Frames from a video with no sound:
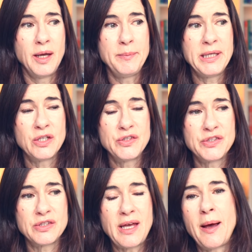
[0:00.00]

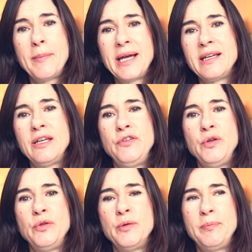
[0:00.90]
because that might give
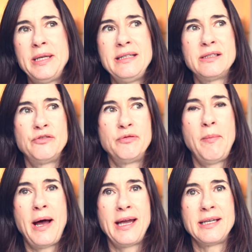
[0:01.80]
you the peace of
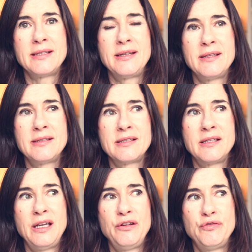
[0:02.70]
mind that
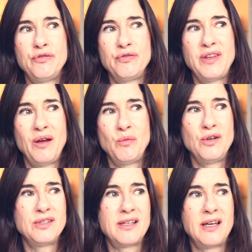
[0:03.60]
if there
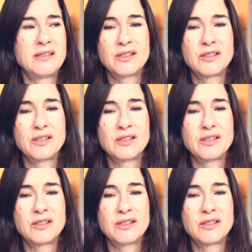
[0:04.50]
was a